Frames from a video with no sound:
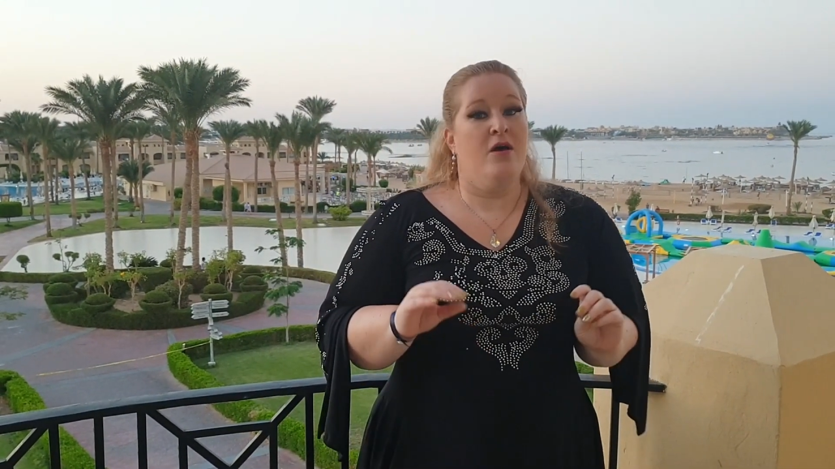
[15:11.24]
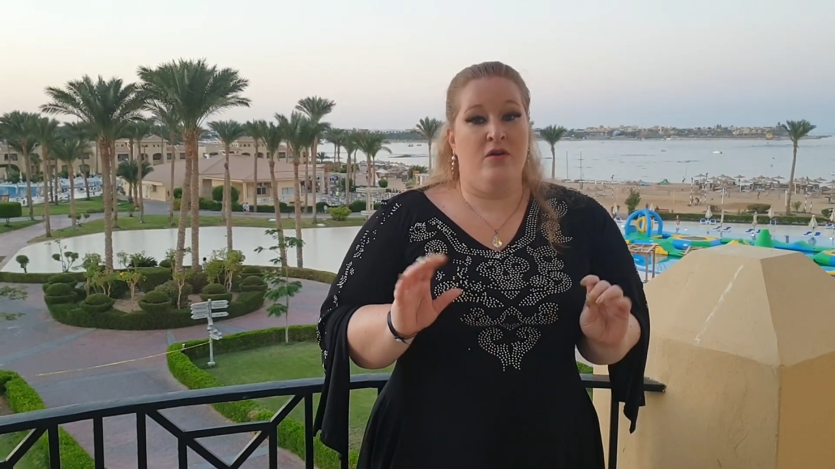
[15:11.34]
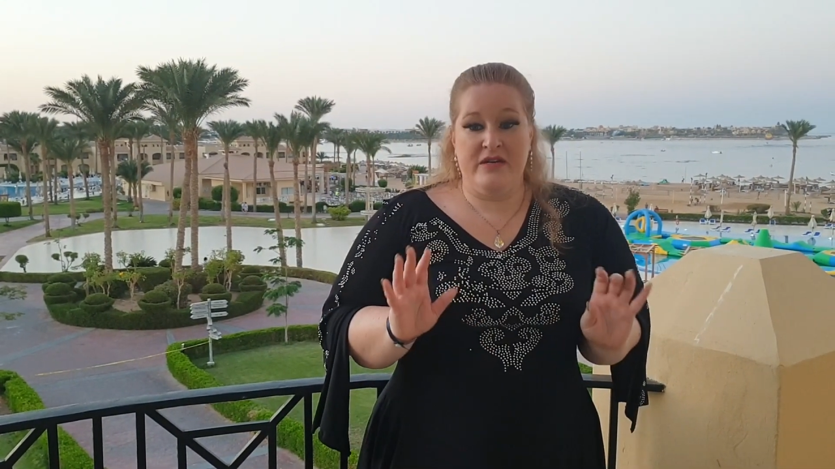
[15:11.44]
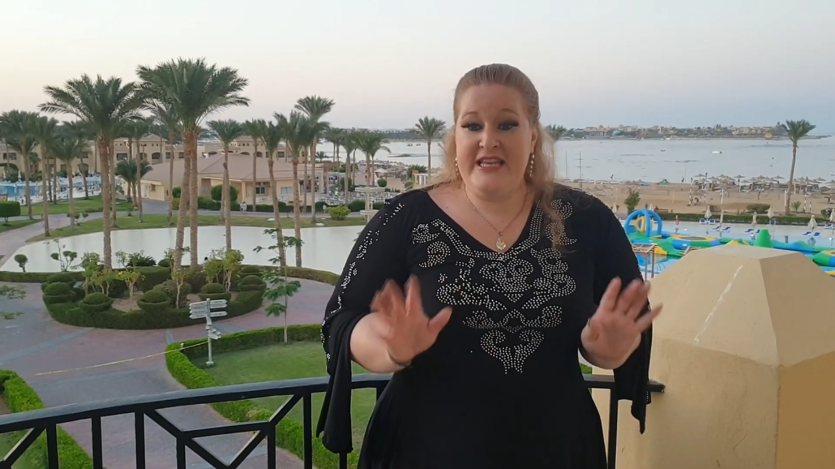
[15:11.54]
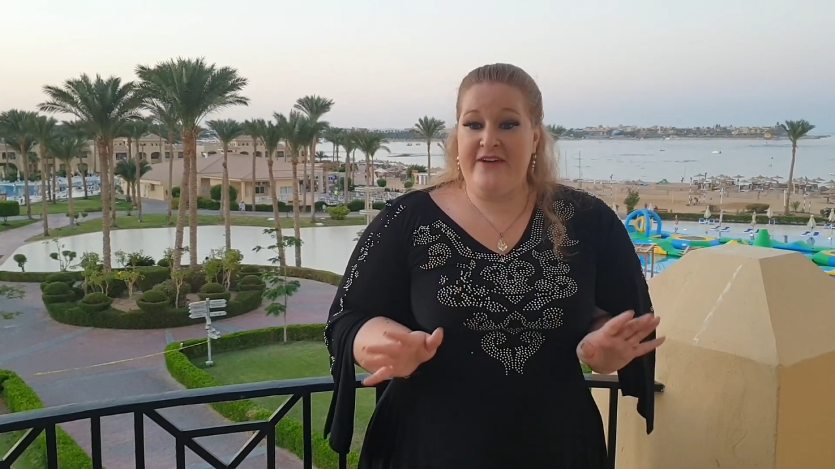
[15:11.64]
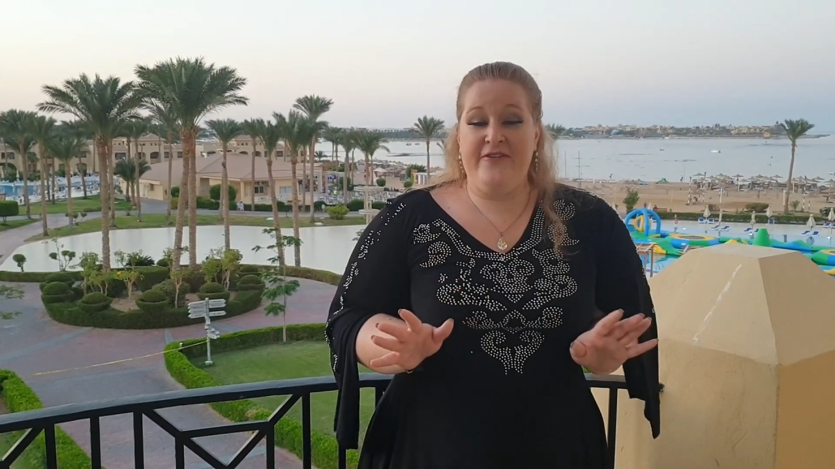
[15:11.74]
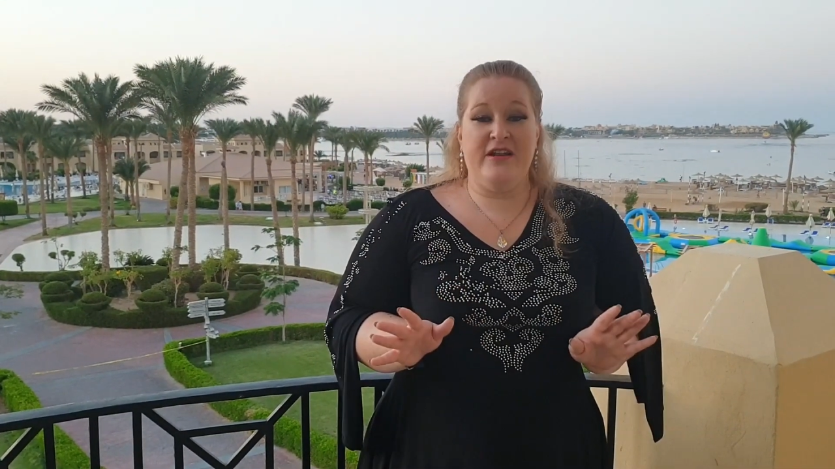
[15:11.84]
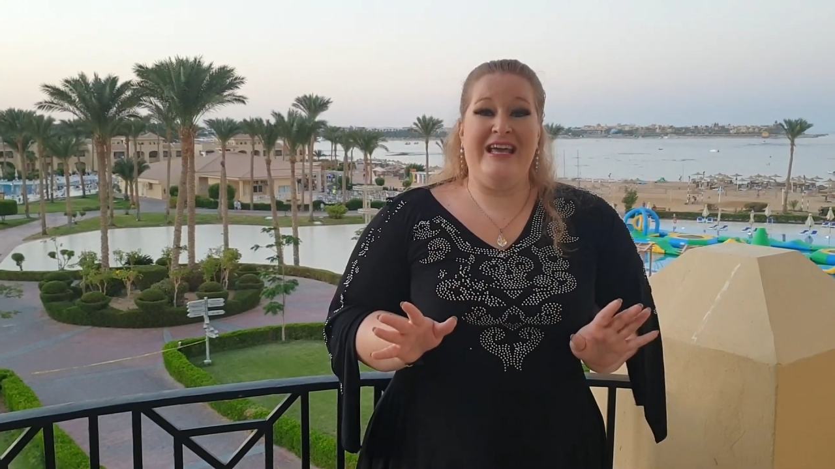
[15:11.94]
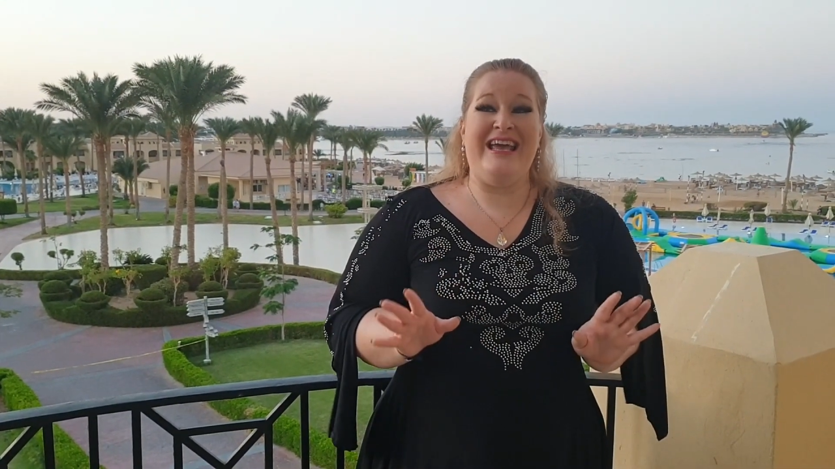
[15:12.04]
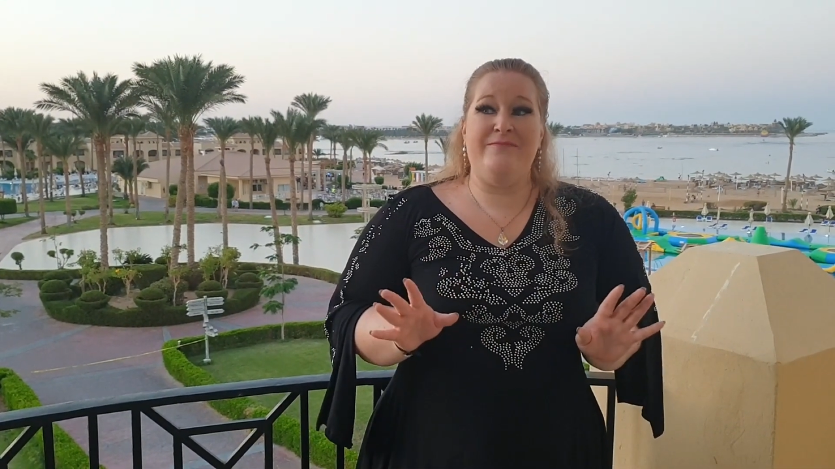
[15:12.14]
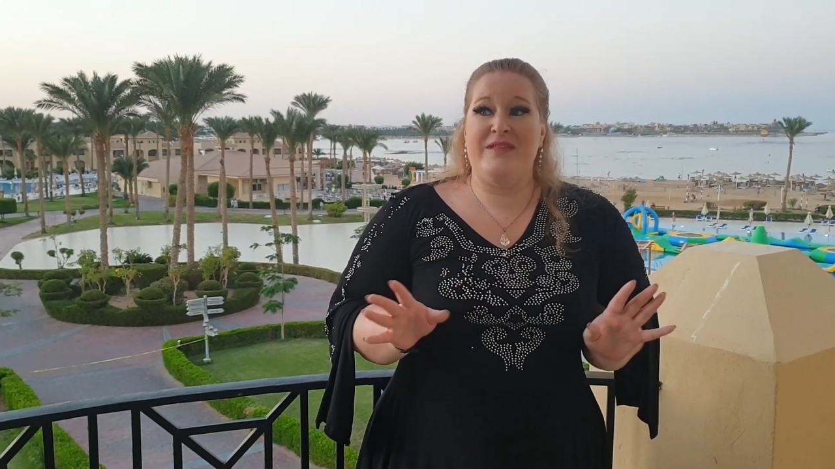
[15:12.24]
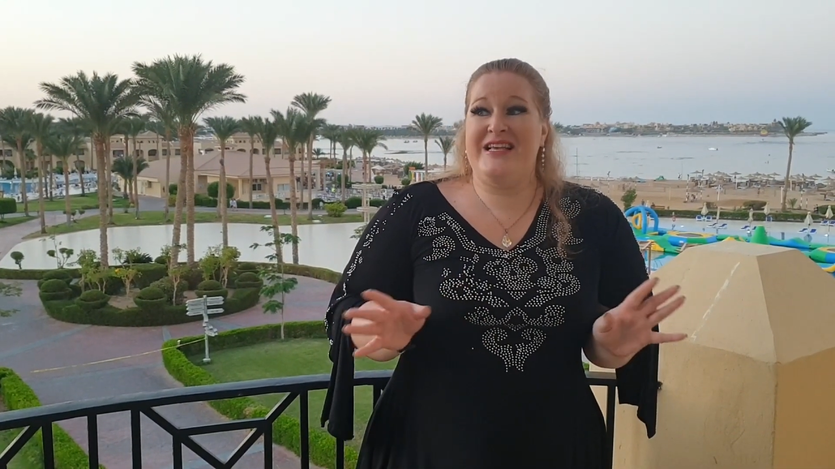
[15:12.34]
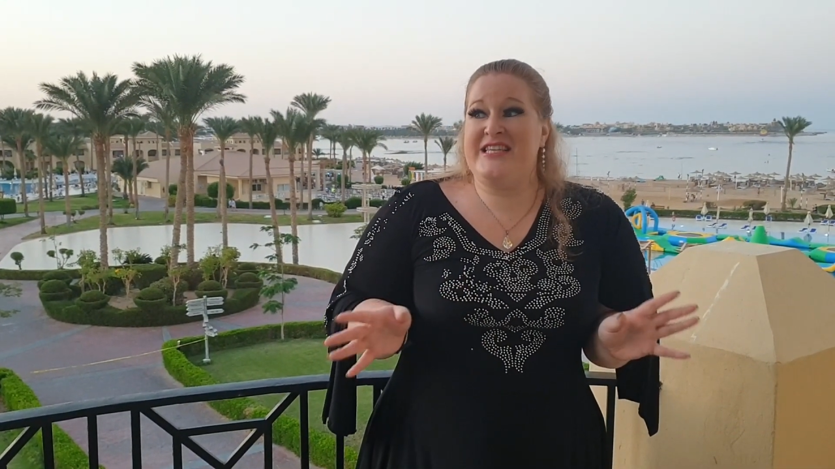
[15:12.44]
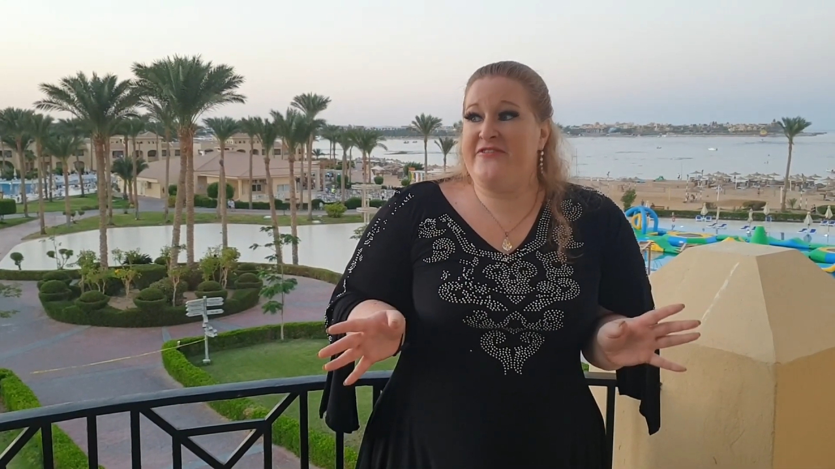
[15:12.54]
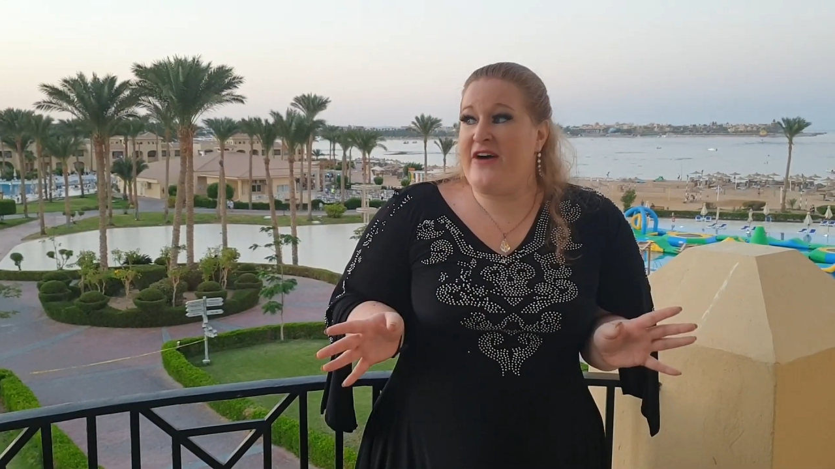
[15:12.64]
Definitely. Is
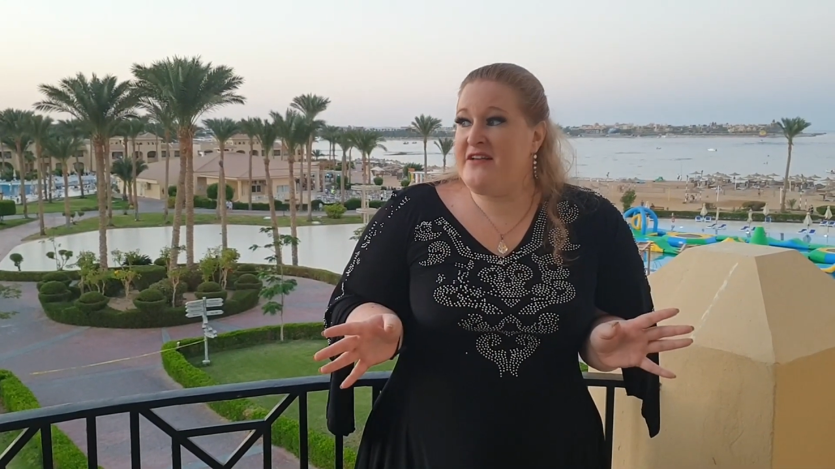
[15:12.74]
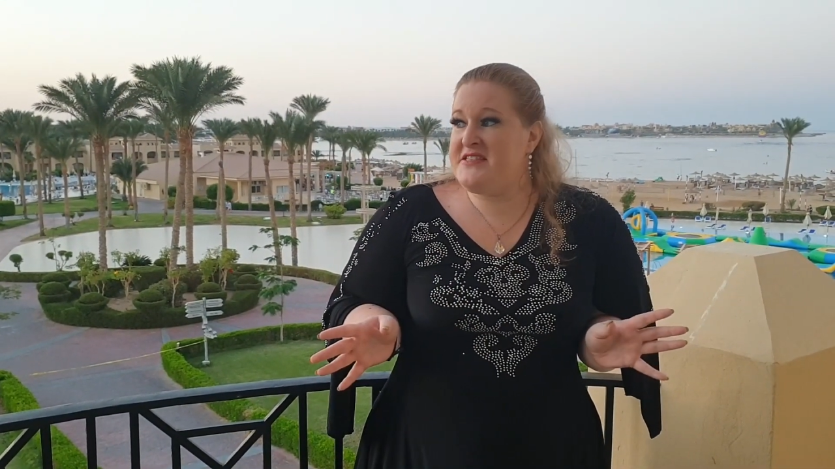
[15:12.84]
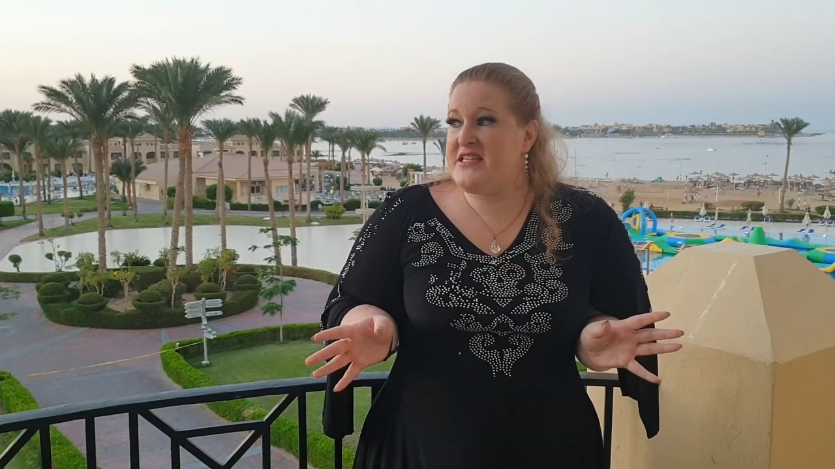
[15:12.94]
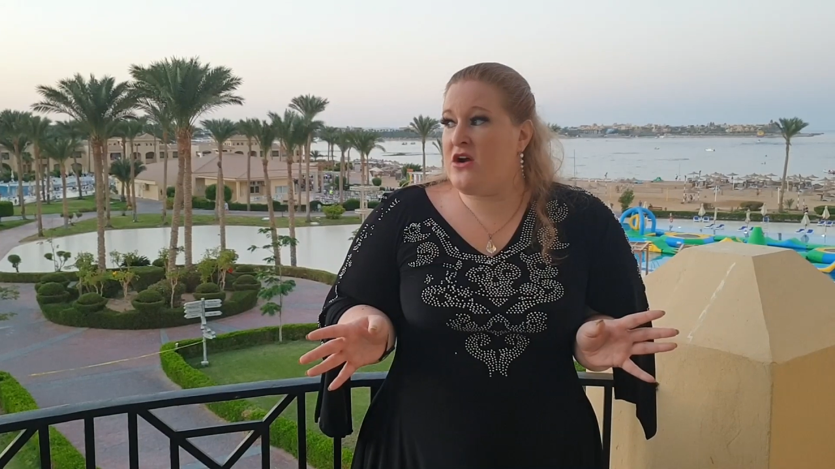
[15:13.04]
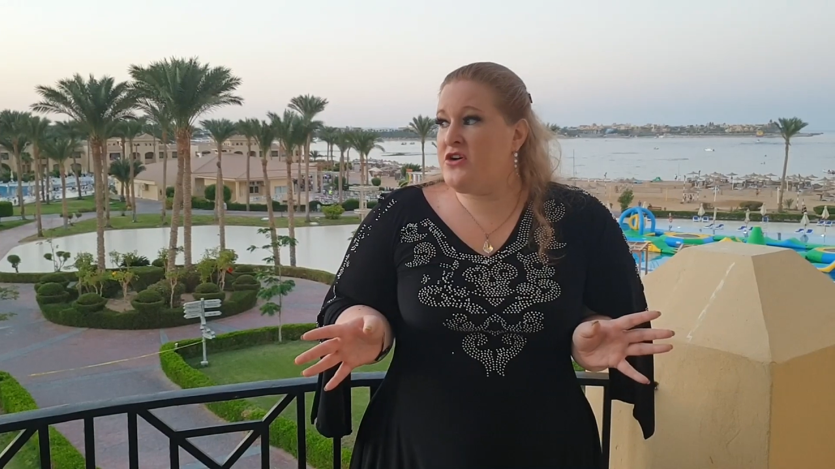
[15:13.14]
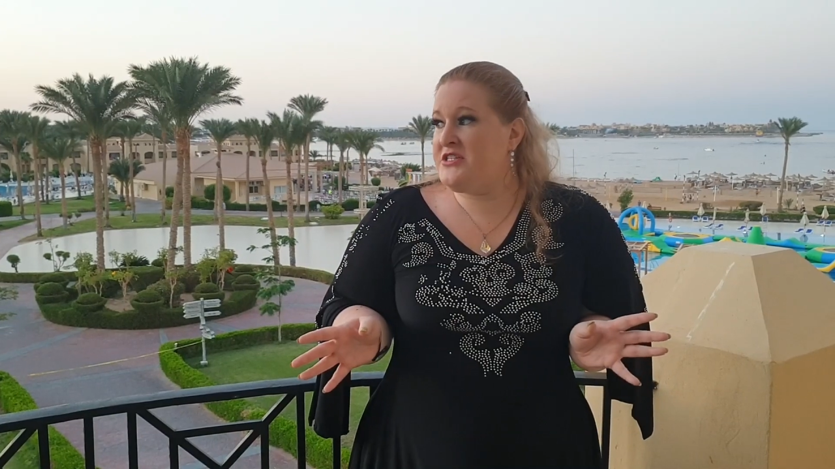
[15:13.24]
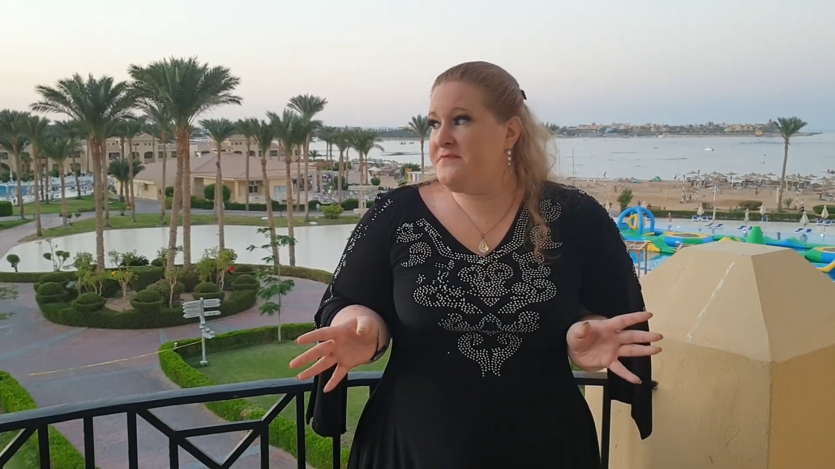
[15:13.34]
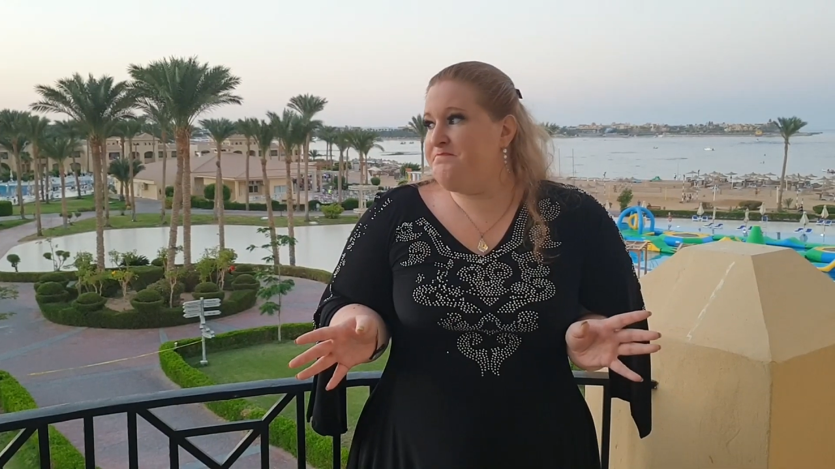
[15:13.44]
it 5 stars?